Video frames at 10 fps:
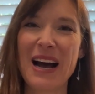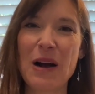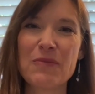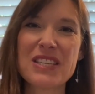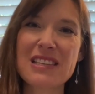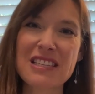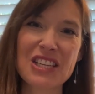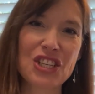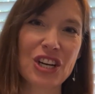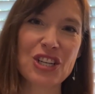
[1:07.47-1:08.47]
Um, this is
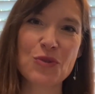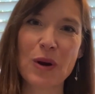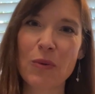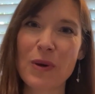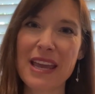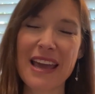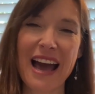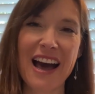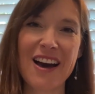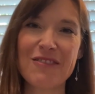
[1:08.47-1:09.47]
a church where we
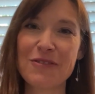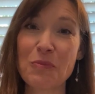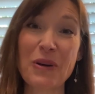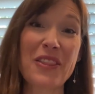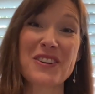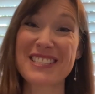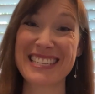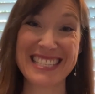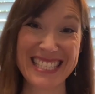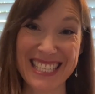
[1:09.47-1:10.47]
have brothers
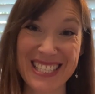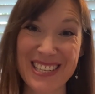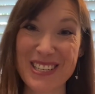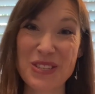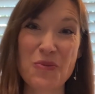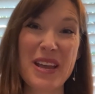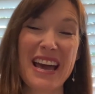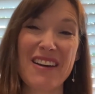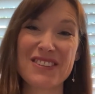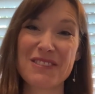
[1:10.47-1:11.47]
and sisters. We
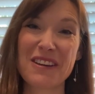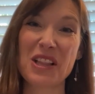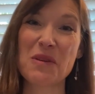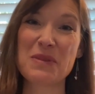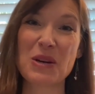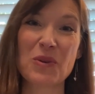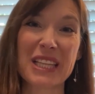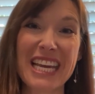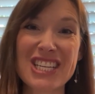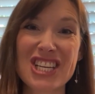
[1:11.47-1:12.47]
have developed a
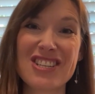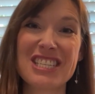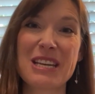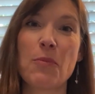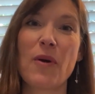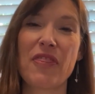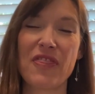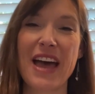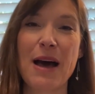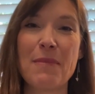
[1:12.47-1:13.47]
relationship
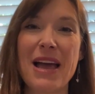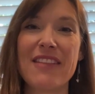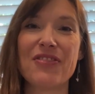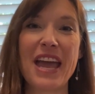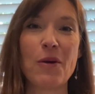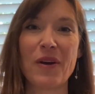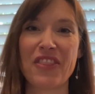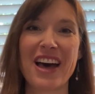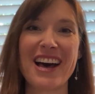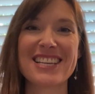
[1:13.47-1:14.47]
with them and they
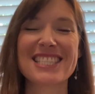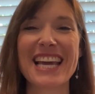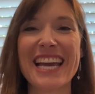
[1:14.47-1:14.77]
with us.